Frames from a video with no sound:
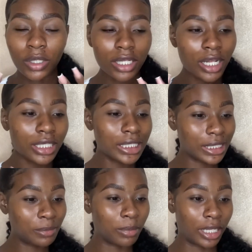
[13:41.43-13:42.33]
that that
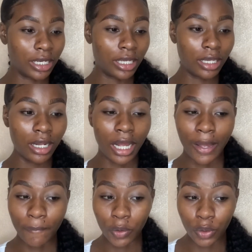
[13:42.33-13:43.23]
is blended,
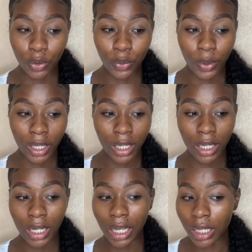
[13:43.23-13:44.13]
I'm gonna go
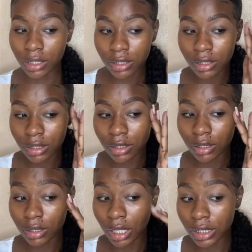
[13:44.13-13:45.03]
ahead and
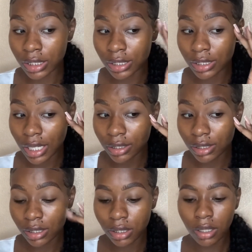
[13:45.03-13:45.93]

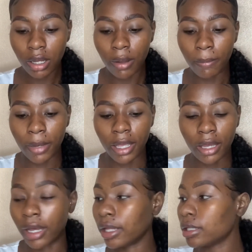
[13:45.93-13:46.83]
set my
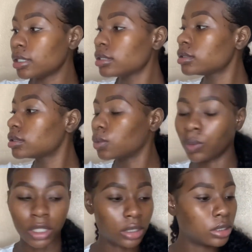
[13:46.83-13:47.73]
eyelids
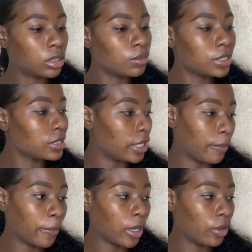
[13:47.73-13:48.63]
with some
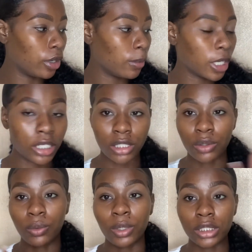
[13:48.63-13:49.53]
setting powder because you
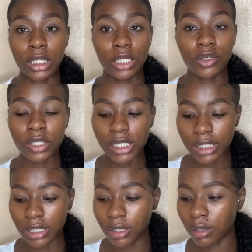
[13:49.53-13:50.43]
don't want any
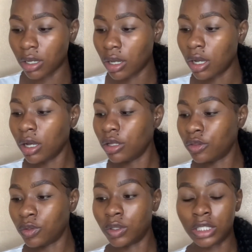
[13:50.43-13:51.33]
creasing
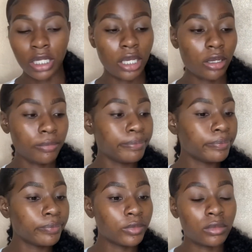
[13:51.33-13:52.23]
throughout the day.
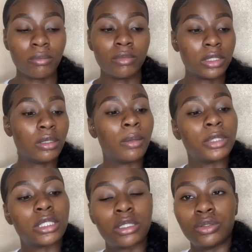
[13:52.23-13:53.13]
Let me
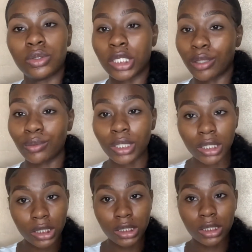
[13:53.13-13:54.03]
tell you, you can
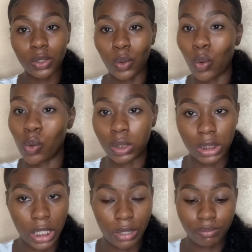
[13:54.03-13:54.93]
wear this all
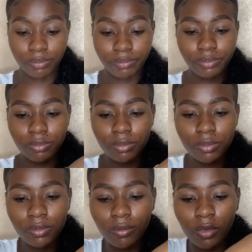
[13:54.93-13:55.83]
day.
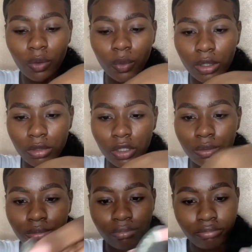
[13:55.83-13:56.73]
When you're done,